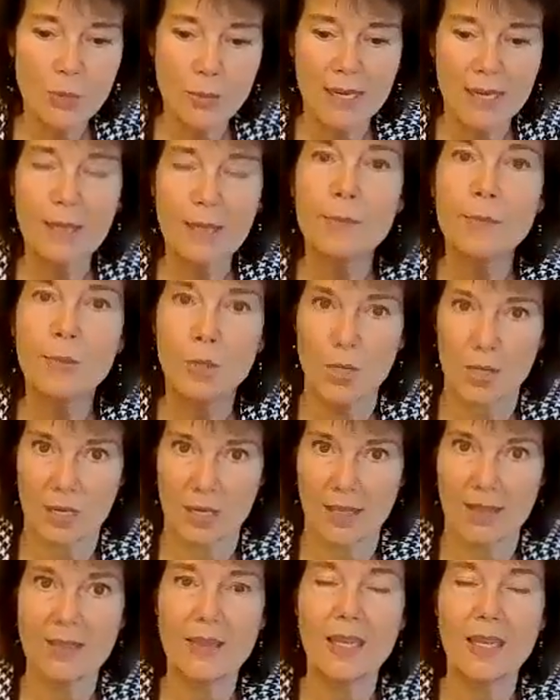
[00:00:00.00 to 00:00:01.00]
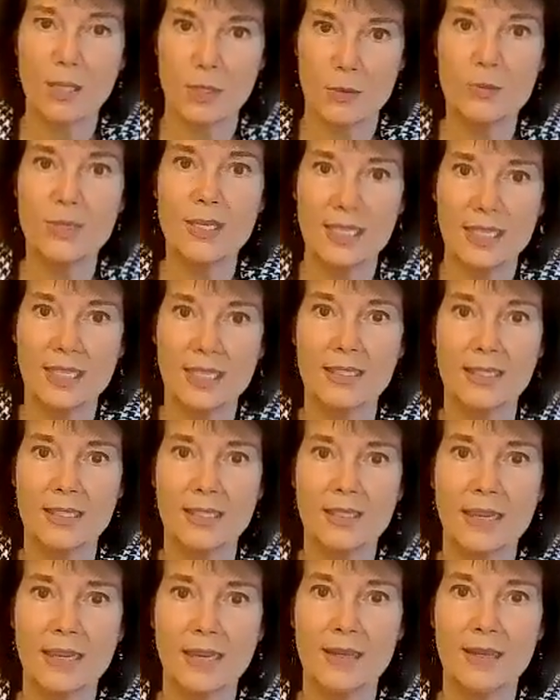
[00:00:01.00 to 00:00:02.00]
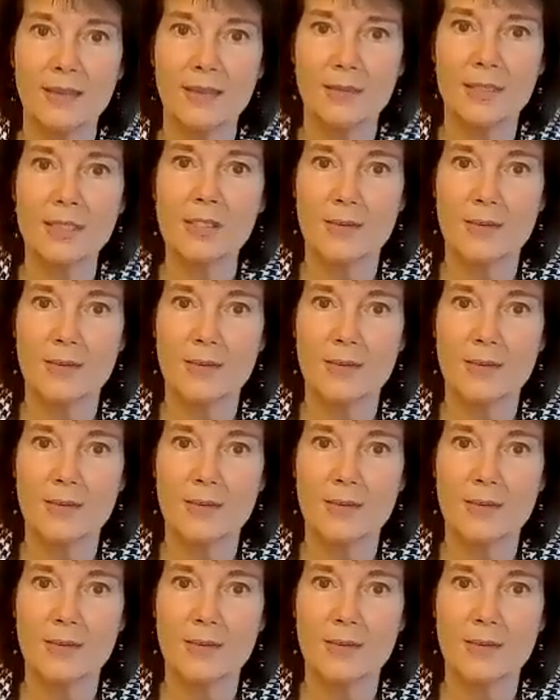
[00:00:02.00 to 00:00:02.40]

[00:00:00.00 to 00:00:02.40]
to write a book that you did. It's a